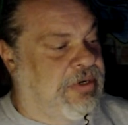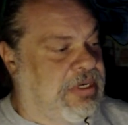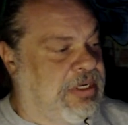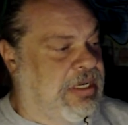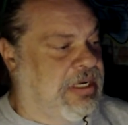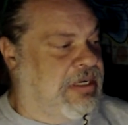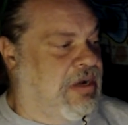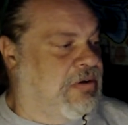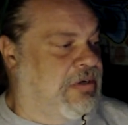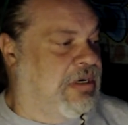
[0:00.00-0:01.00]
you can get
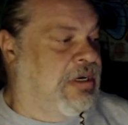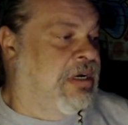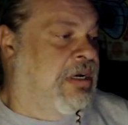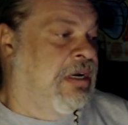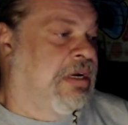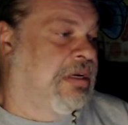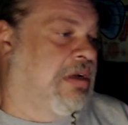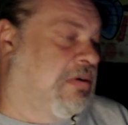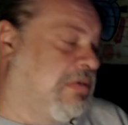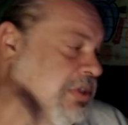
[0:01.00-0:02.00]
gold
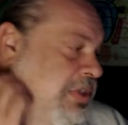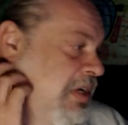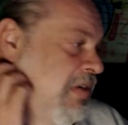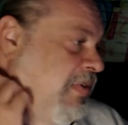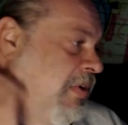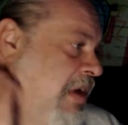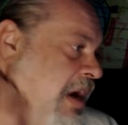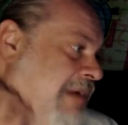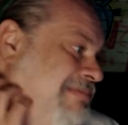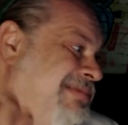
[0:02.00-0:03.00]
or silver
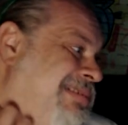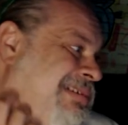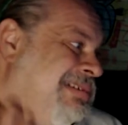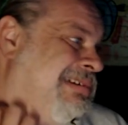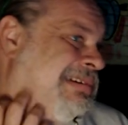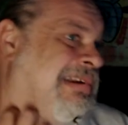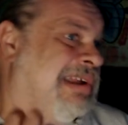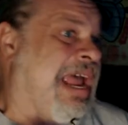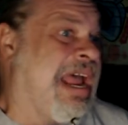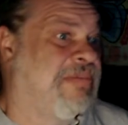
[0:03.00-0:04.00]
at
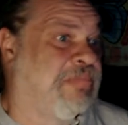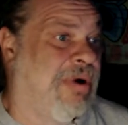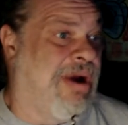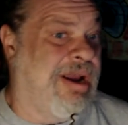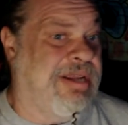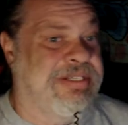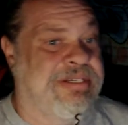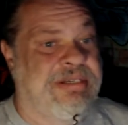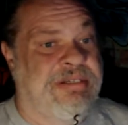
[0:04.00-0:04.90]
half price,